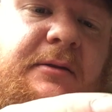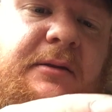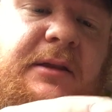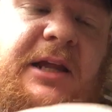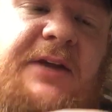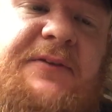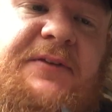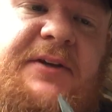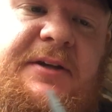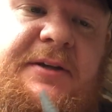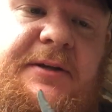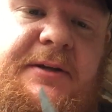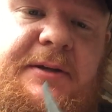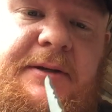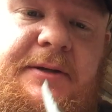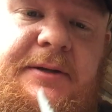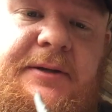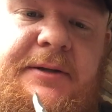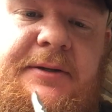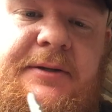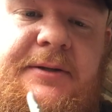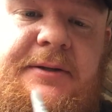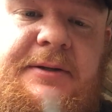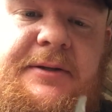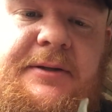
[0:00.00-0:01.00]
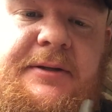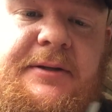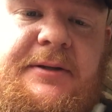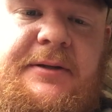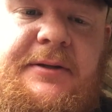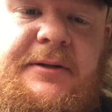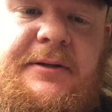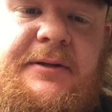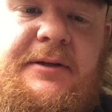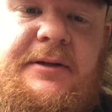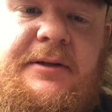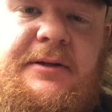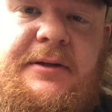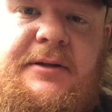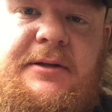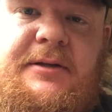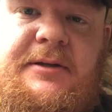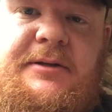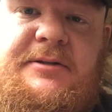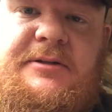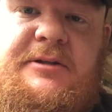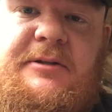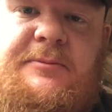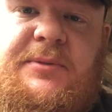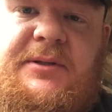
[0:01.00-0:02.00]
Love it.
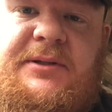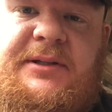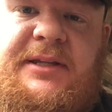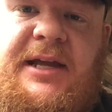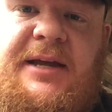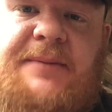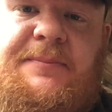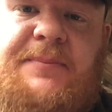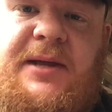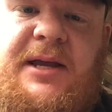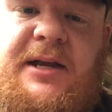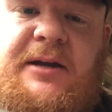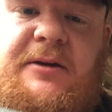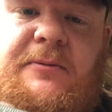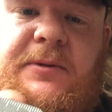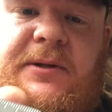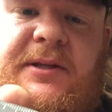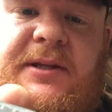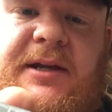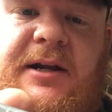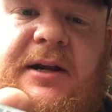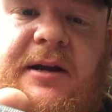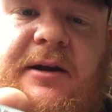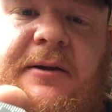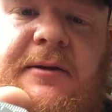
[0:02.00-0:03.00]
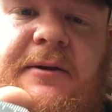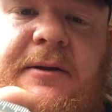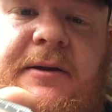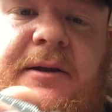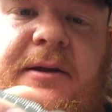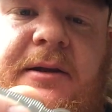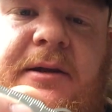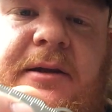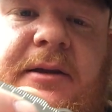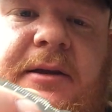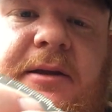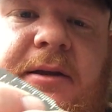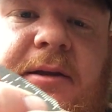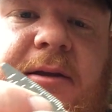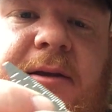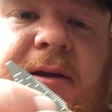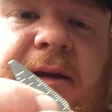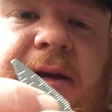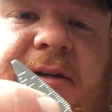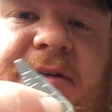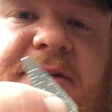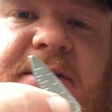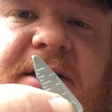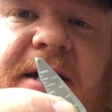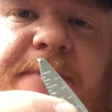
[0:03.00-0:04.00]
So put that back on there.
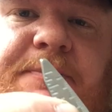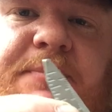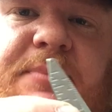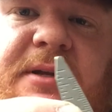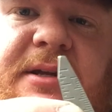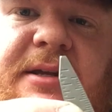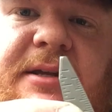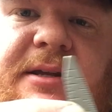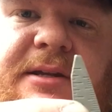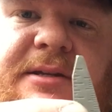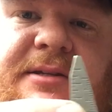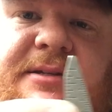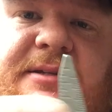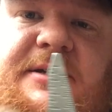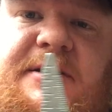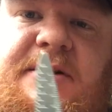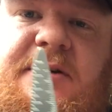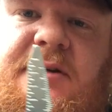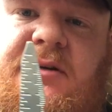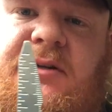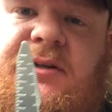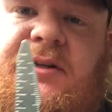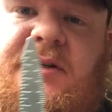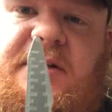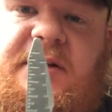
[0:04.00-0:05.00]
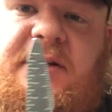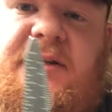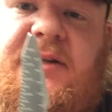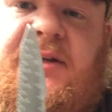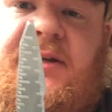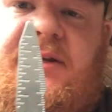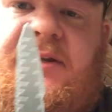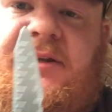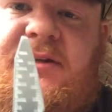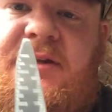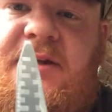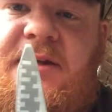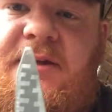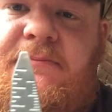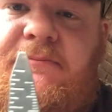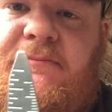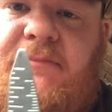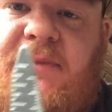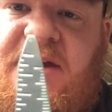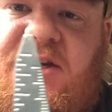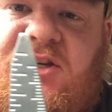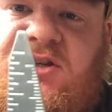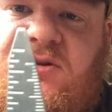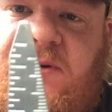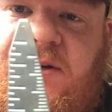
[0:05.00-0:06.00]
Next up is your little
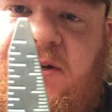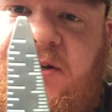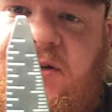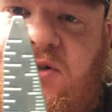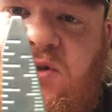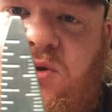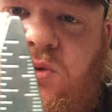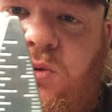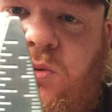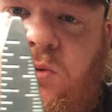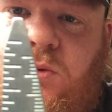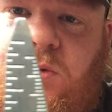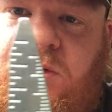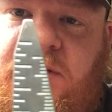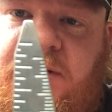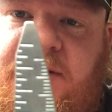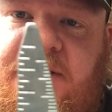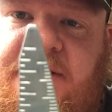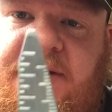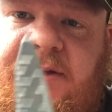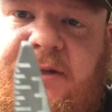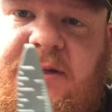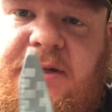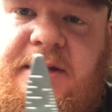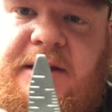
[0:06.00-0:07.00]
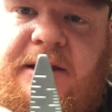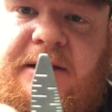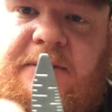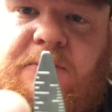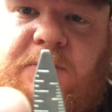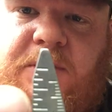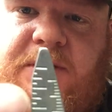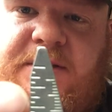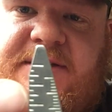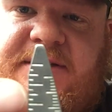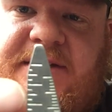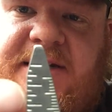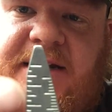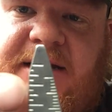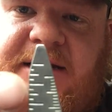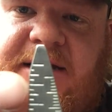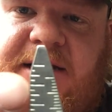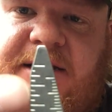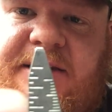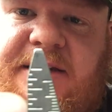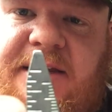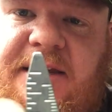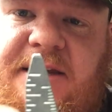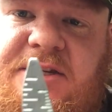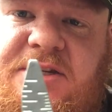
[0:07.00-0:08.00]
measuring tool. On one side you
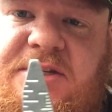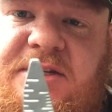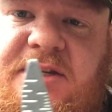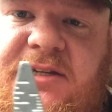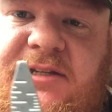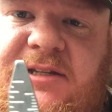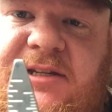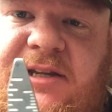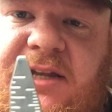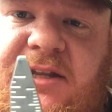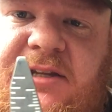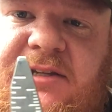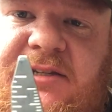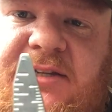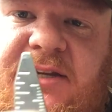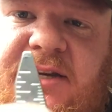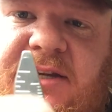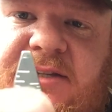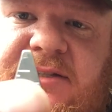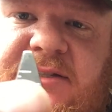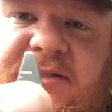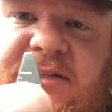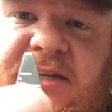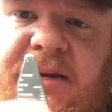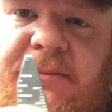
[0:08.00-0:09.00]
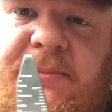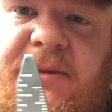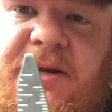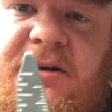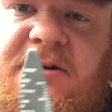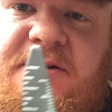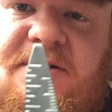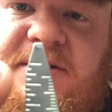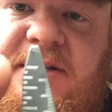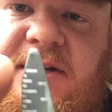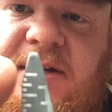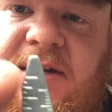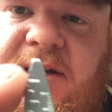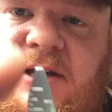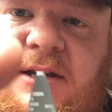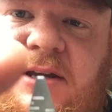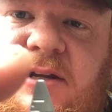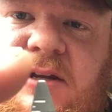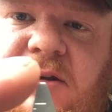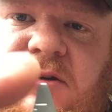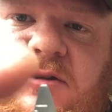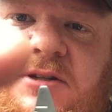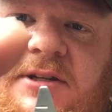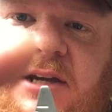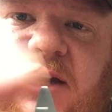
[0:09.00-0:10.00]
got the inches, the other side is centimeters.
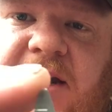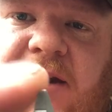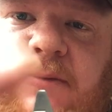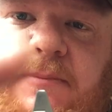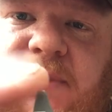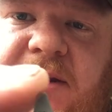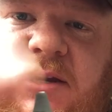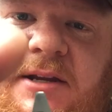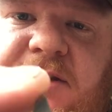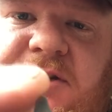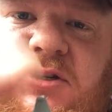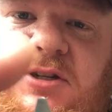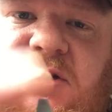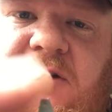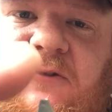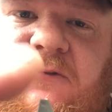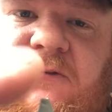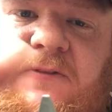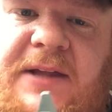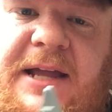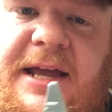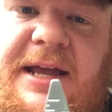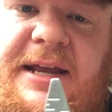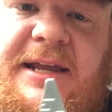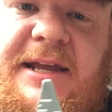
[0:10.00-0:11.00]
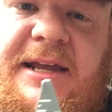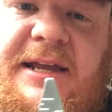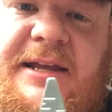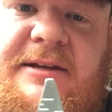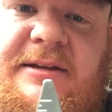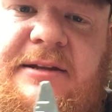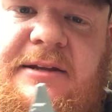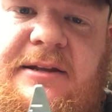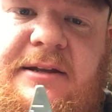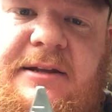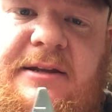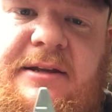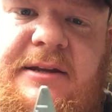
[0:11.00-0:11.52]
You also got a miniature flathead